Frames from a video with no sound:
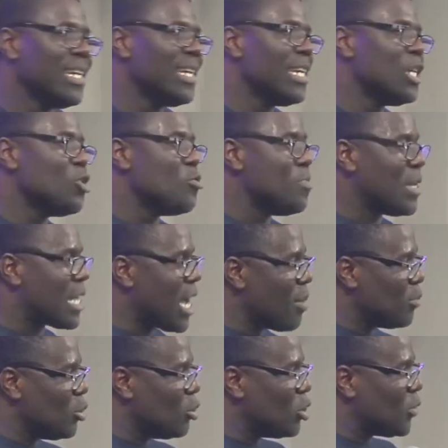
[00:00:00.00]
he'll
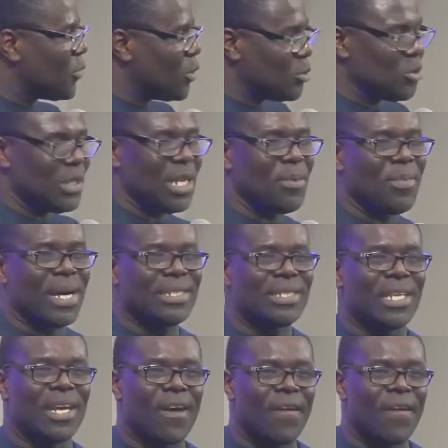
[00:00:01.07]
become useful to the master.